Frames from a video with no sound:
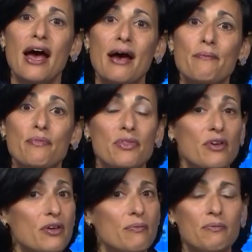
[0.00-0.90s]

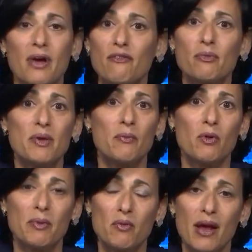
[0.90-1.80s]
the government will
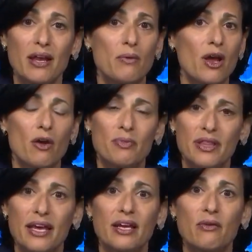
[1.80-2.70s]
be ready. We are
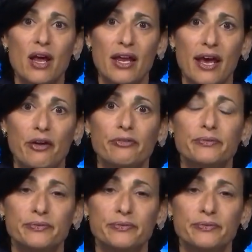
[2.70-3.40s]
planning right now.